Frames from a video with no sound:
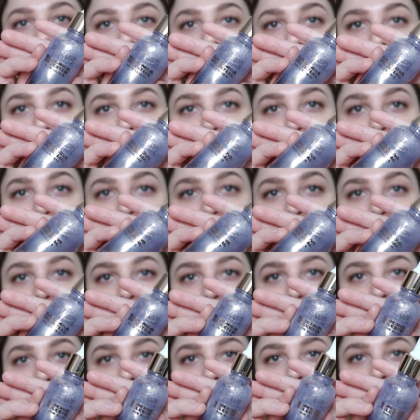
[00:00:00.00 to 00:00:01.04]
this
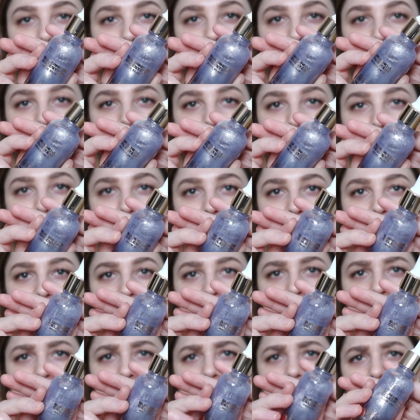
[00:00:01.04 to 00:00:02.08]
really
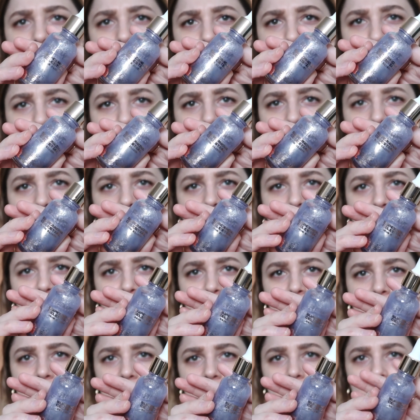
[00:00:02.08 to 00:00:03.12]
shimmery
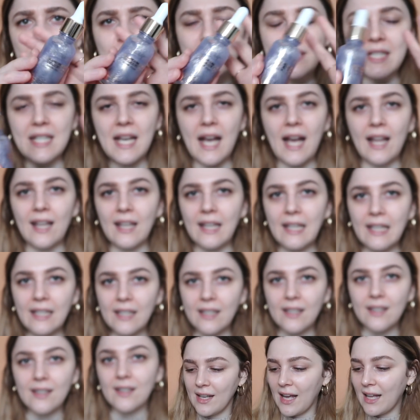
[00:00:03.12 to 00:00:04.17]
purple
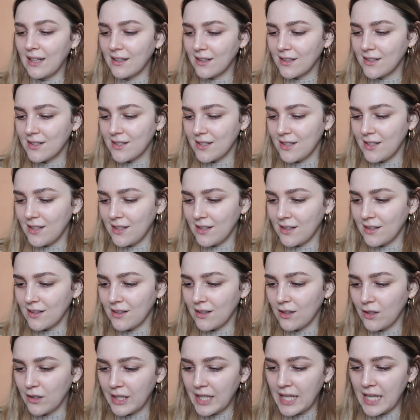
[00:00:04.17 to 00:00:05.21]
metallic galaxy
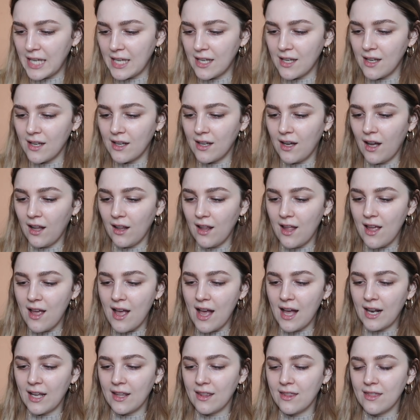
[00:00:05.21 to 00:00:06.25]
looking color
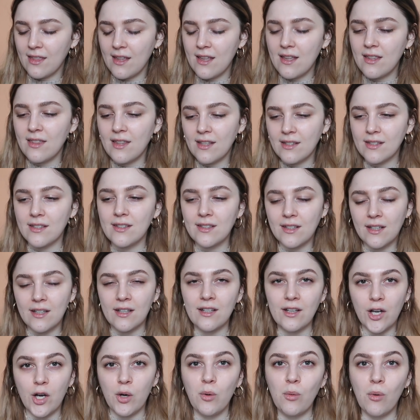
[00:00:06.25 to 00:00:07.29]
and I think this is
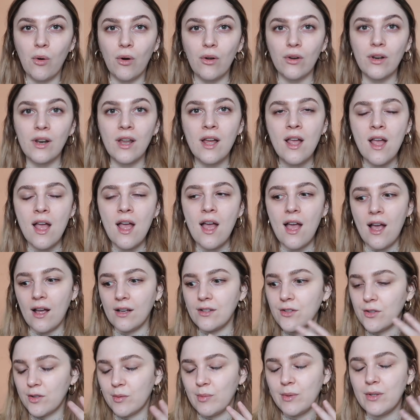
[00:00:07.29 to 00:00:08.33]
gonna go on
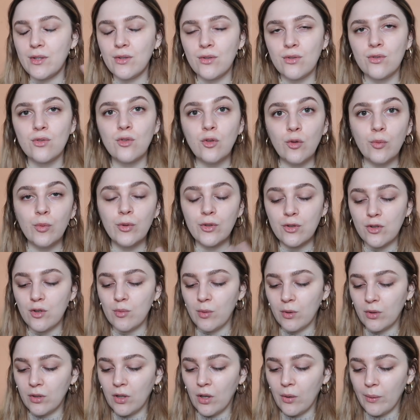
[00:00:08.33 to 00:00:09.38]
and just be super
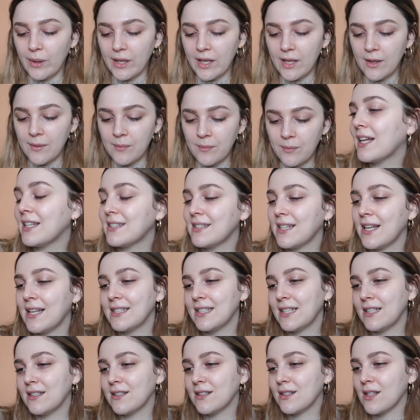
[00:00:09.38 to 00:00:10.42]
super glowy. It
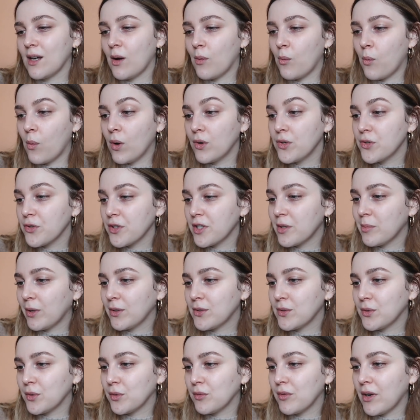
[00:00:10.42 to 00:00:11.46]
says it's a wonder in a
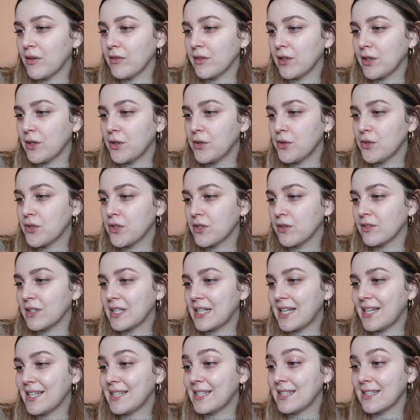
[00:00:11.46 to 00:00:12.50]
bottle
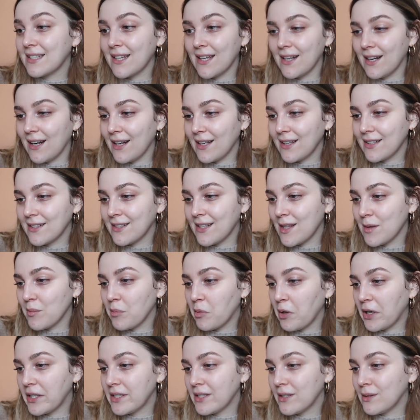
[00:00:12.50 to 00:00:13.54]
revolutionary skin elixir that
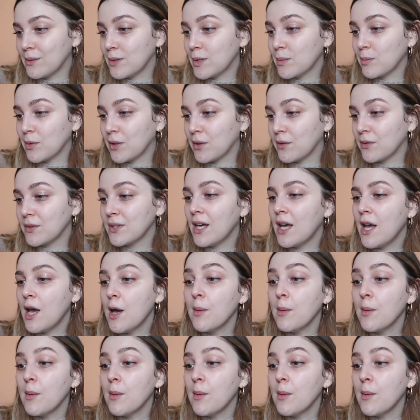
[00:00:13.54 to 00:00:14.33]
brightens, smooths,